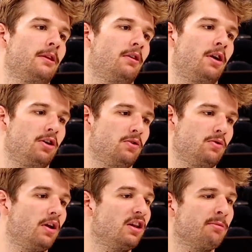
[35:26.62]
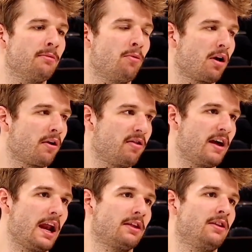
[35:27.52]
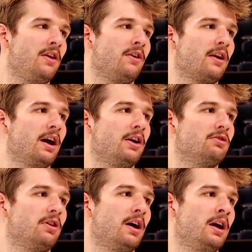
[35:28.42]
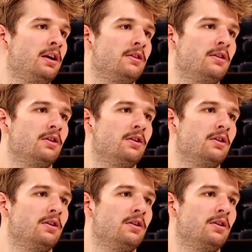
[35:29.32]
Are you a little bit more athletic than the other guy your height?